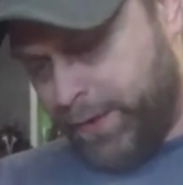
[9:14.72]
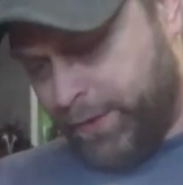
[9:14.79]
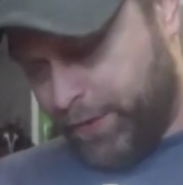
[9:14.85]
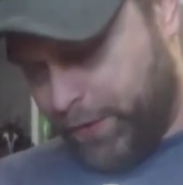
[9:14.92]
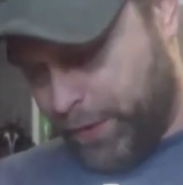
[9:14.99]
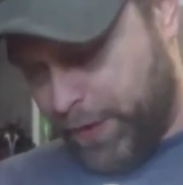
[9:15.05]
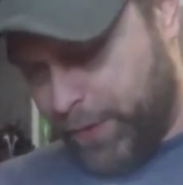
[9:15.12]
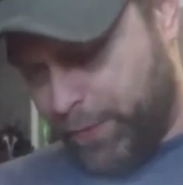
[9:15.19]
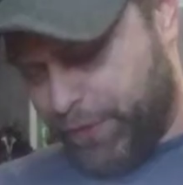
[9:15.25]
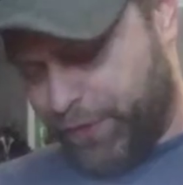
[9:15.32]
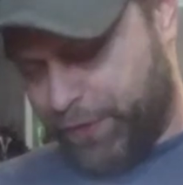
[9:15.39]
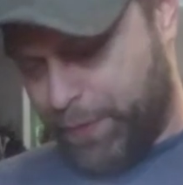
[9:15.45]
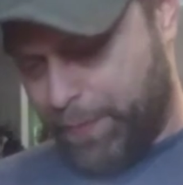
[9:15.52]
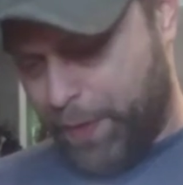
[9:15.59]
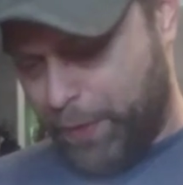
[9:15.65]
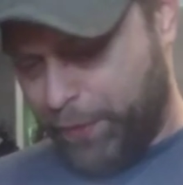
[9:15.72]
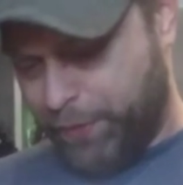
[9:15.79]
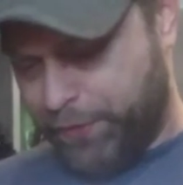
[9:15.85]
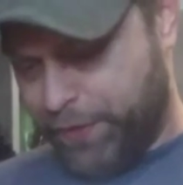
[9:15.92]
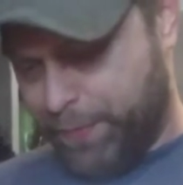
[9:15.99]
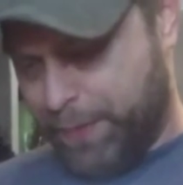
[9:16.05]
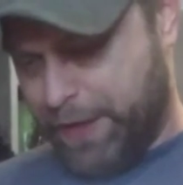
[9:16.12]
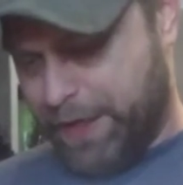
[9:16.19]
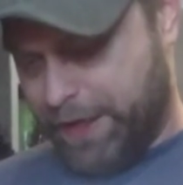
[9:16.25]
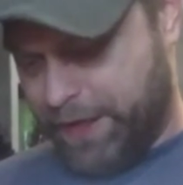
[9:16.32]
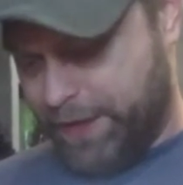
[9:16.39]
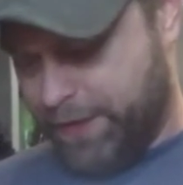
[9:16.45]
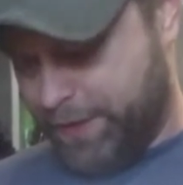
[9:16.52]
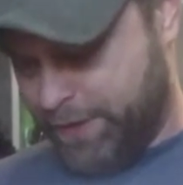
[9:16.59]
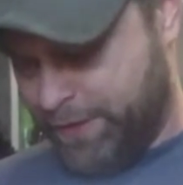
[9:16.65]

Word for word: So he was supposed to be,